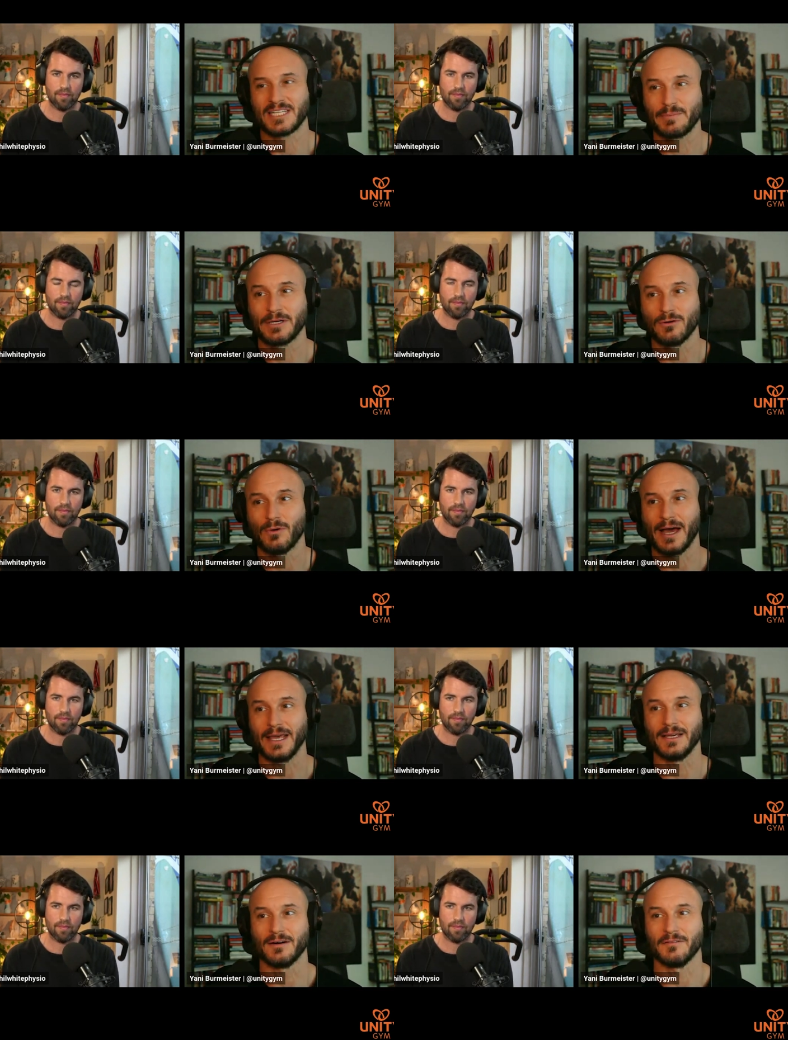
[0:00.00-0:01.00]
Speaker 1: typical
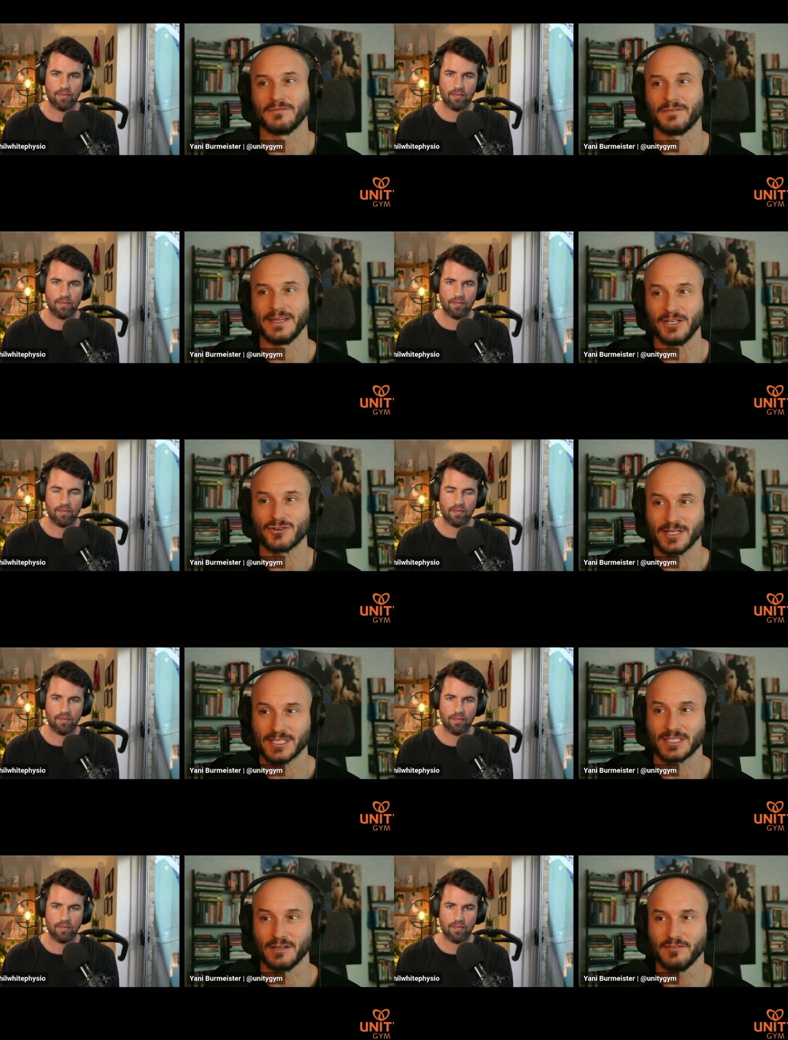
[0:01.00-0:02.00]
way of injuring
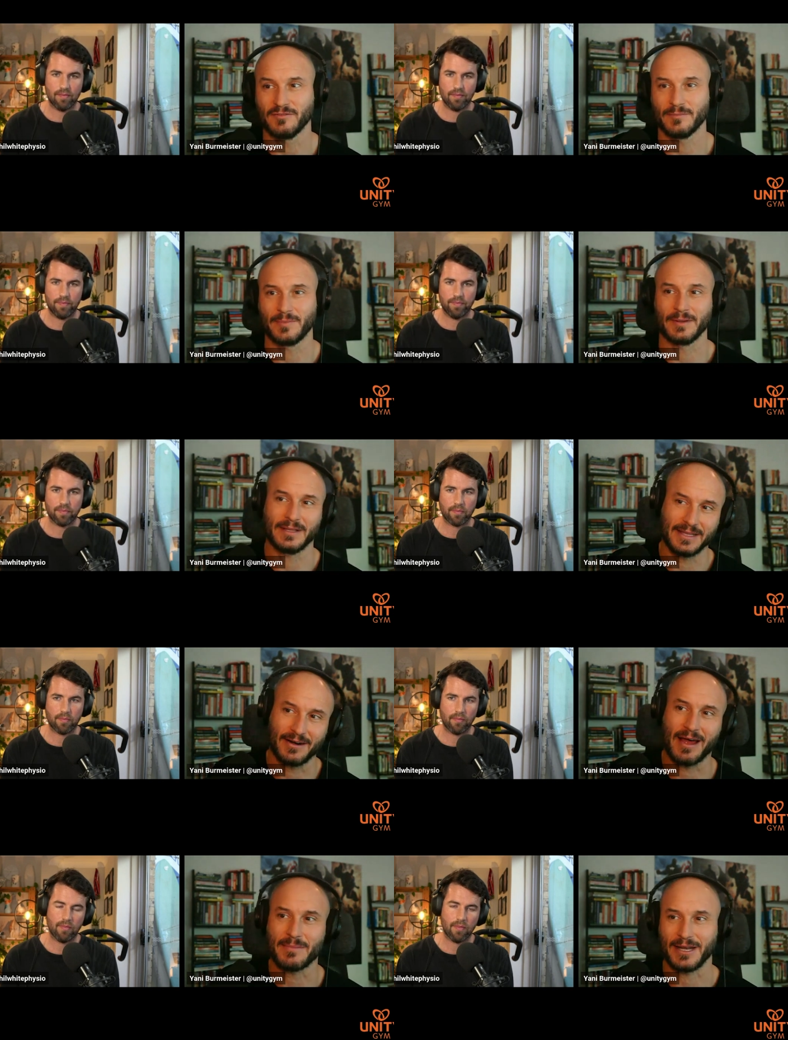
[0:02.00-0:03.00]
yourself, but
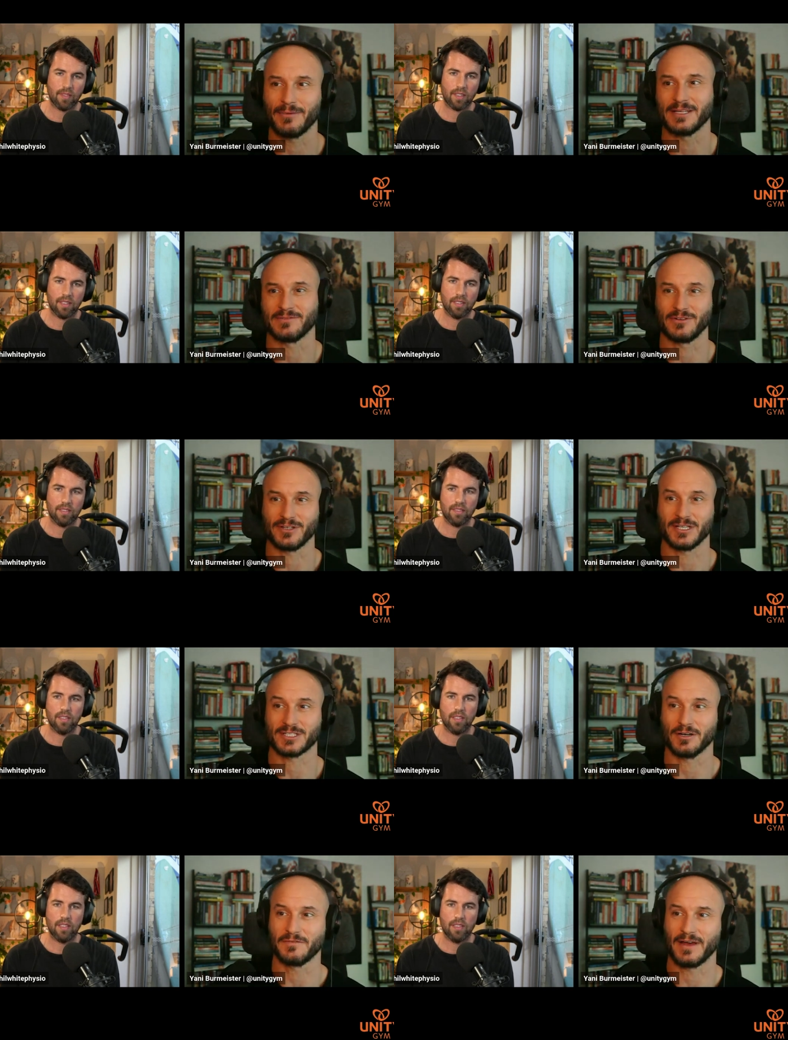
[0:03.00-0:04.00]
there are many ways of injuring
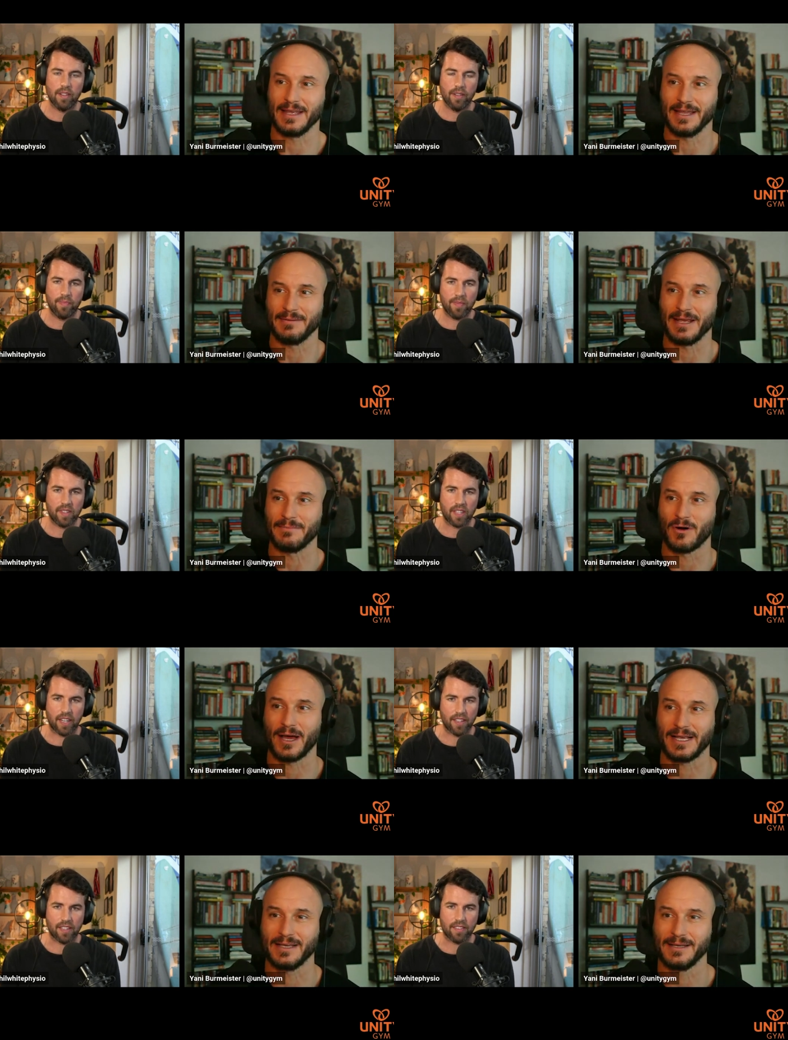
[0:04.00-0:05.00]
yourself
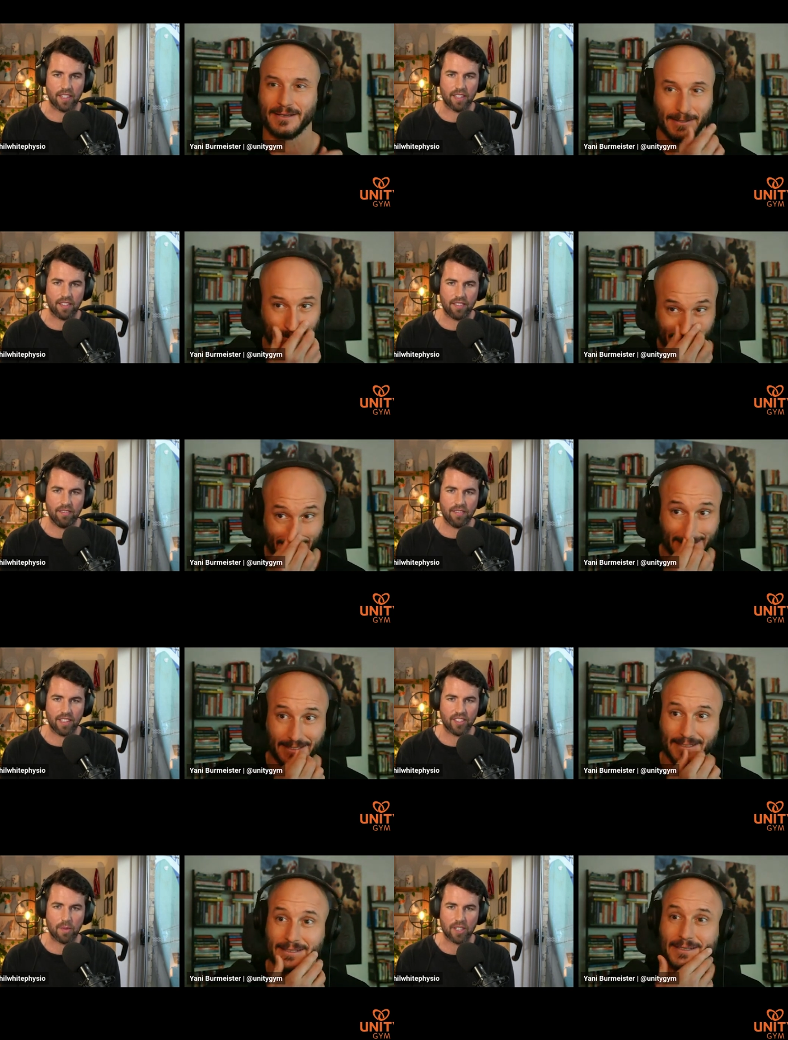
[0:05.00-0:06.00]
Speaker 2: the too
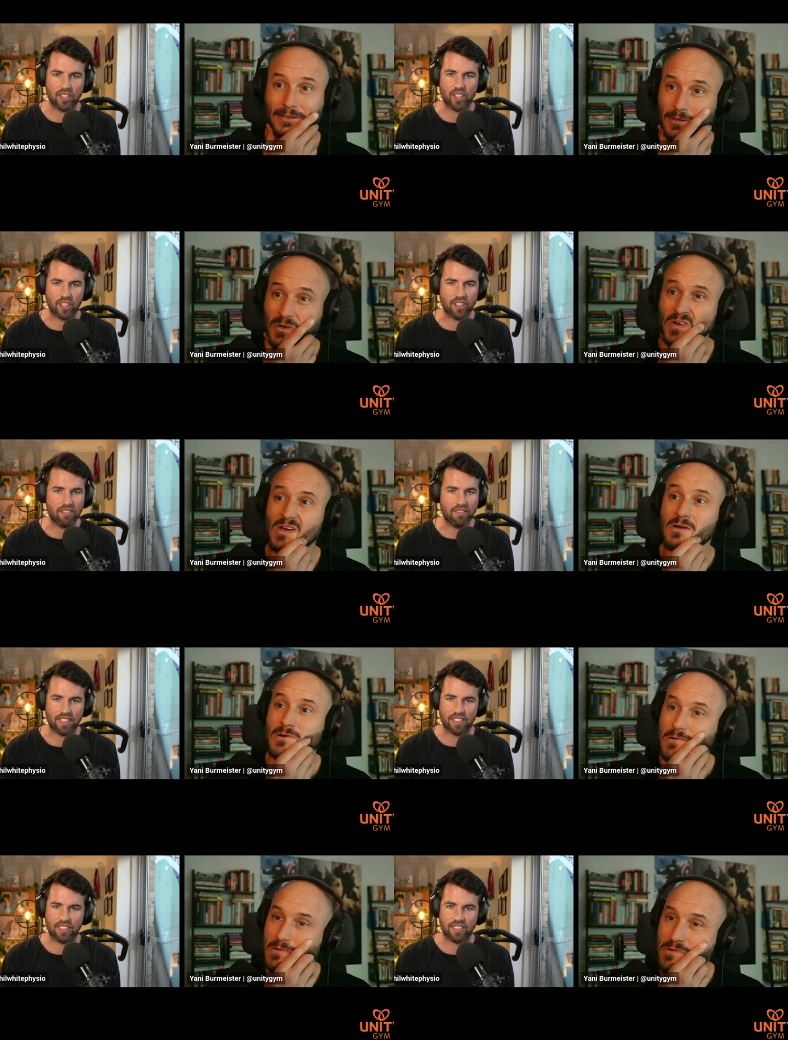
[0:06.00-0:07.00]
much too soon. It's
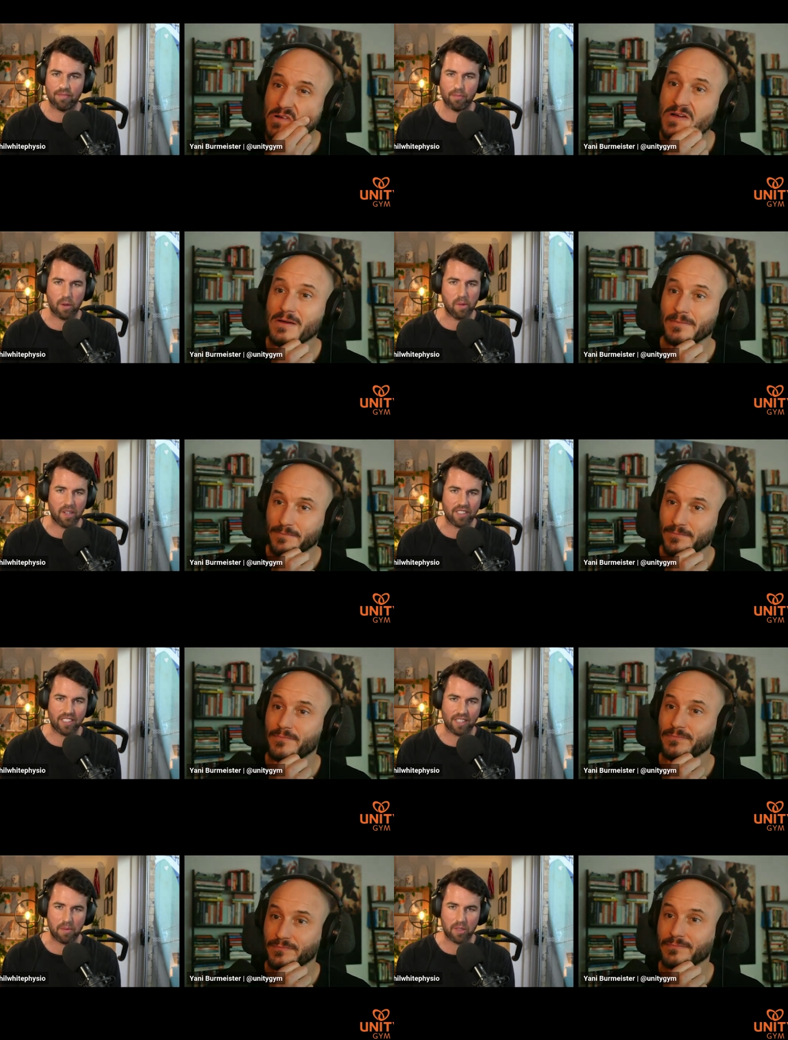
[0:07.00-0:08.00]
just boom and bust. Like
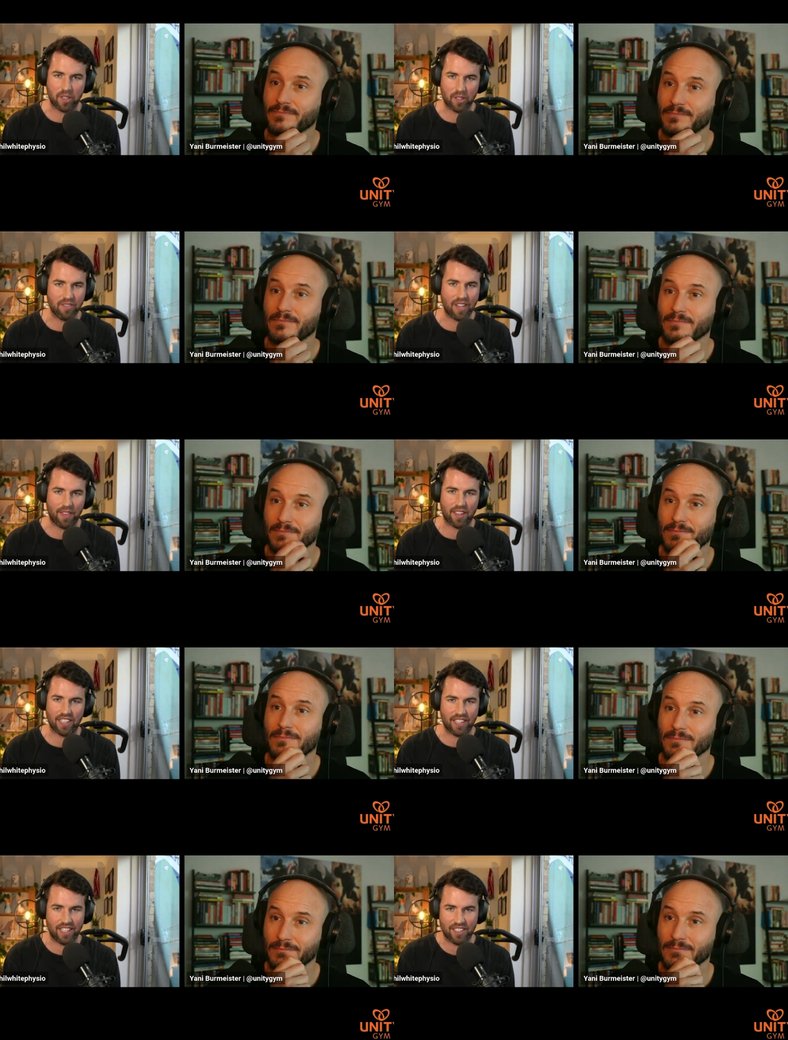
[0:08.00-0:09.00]
people do nothing and
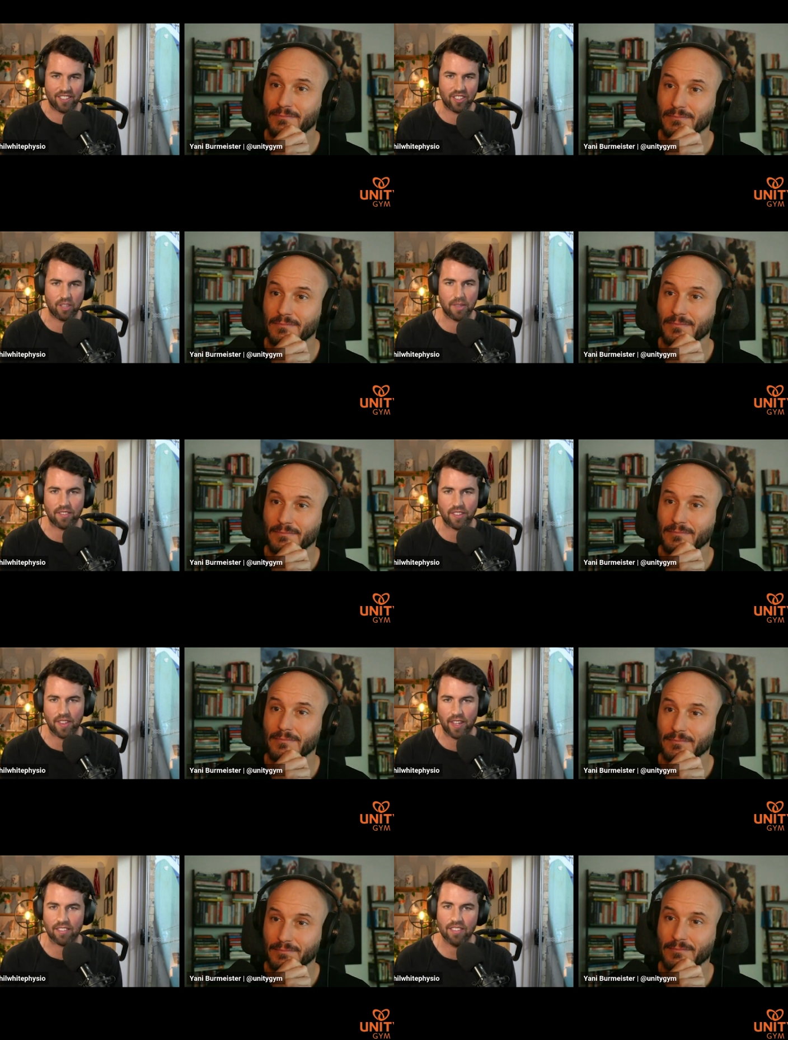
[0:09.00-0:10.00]
then too much of the
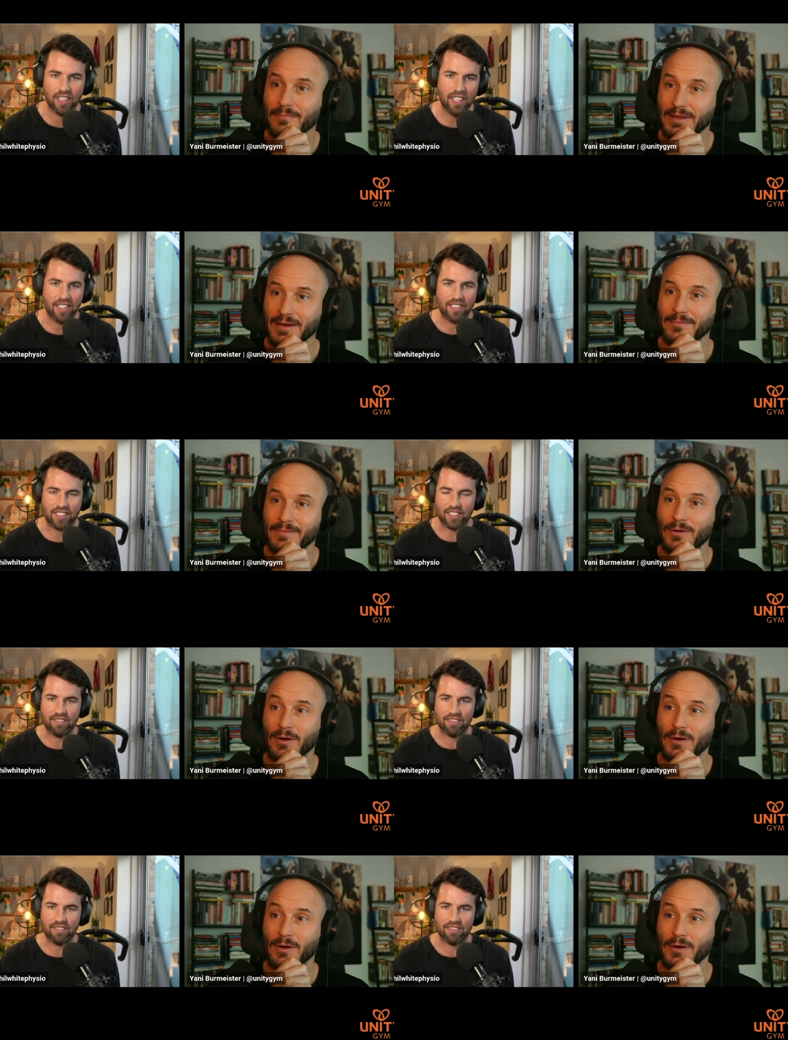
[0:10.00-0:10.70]
thing.
Speaker 1: Yeah. So